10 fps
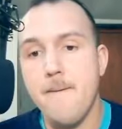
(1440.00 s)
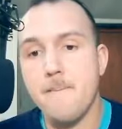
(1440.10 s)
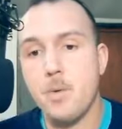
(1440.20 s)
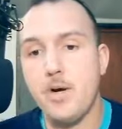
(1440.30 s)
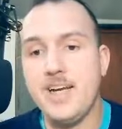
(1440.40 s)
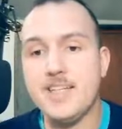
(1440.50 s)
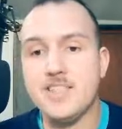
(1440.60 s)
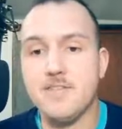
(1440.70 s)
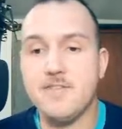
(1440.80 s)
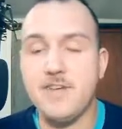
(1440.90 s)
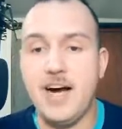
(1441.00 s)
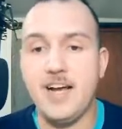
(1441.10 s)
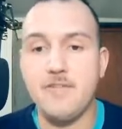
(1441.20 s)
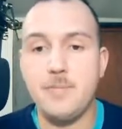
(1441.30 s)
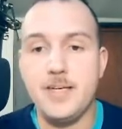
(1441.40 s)
break into
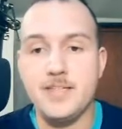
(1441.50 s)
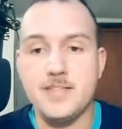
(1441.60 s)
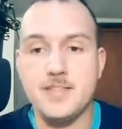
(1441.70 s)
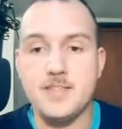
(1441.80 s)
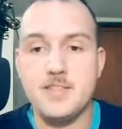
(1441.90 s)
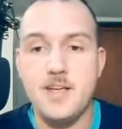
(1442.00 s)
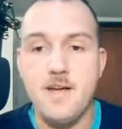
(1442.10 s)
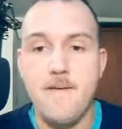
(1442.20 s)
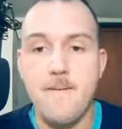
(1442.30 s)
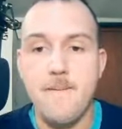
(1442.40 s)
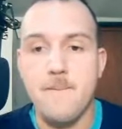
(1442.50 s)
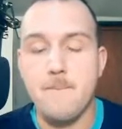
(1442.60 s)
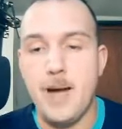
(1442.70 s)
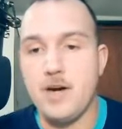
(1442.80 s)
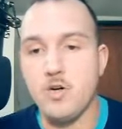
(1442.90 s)
5 pieces.
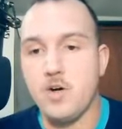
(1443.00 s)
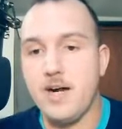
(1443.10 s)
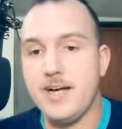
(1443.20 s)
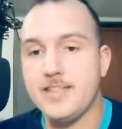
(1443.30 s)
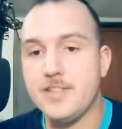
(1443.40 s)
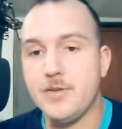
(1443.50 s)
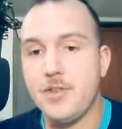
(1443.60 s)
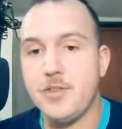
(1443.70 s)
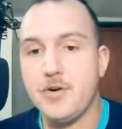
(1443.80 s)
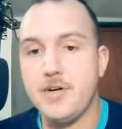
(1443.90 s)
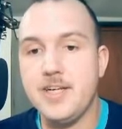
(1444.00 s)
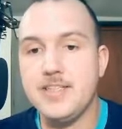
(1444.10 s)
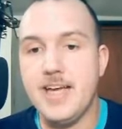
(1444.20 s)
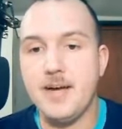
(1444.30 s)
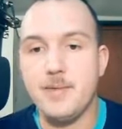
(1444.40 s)
Battlecry, deal 30
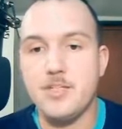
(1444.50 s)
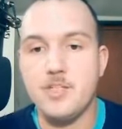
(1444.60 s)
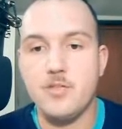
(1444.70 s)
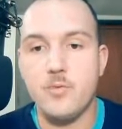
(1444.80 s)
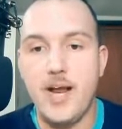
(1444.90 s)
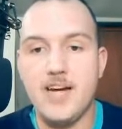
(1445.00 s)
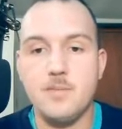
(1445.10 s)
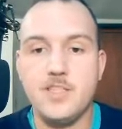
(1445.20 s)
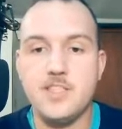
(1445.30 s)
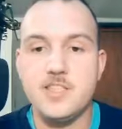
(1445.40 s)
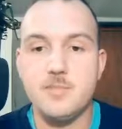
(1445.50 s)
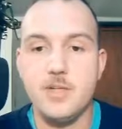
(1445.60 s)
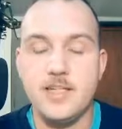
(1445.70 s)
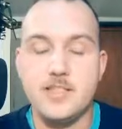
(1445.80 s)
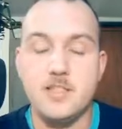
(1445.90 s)
damage, randomly
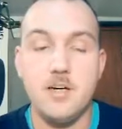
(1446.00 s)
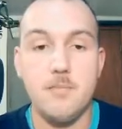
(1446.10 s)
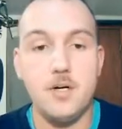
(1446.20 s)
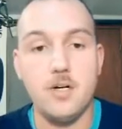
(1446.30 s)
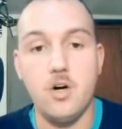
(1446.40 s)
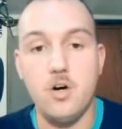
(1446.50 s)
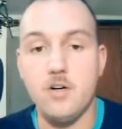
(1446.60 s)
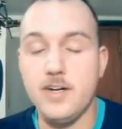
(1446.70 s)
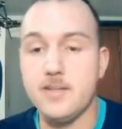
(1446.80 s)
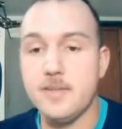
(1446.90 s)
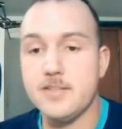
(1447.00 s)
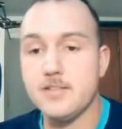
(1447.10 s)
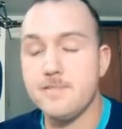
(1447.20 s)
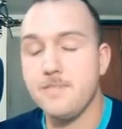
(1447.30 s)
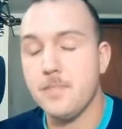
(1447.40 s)
split among all
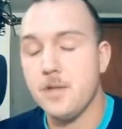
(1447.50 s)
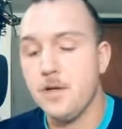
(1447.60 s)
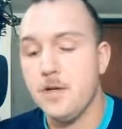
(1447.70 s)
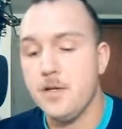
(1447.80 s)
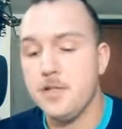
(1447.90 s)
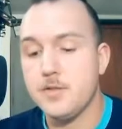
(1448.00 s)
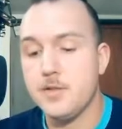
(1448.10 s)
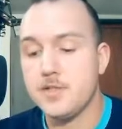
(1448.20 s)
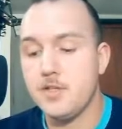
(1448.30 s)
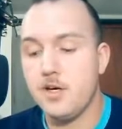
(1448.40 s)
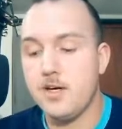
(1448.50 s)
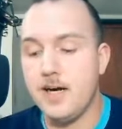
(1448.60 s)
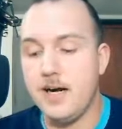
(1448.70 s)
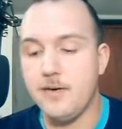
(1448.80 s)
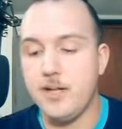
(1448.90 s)
enemies. So this card
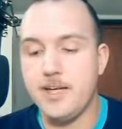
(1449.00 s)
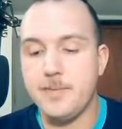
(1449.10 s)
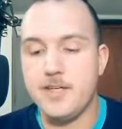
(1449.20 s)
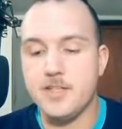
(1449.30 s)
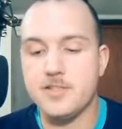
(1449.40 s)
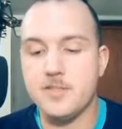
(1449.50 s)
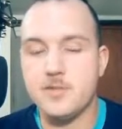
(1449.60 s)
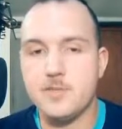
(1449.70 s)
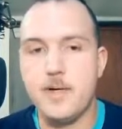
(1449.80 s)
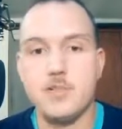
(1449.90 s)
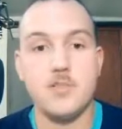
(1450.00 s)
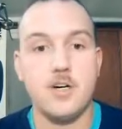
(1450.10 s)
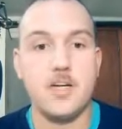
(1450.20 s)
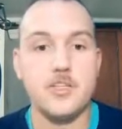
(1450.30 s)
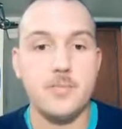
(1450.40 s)
I like because those spells are
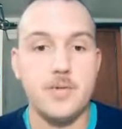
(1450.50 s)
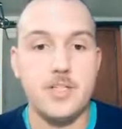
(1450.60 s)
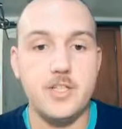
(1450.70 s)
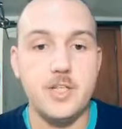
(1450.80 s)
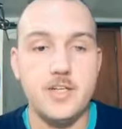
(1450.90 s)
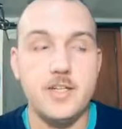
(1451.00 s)
actually pretty good.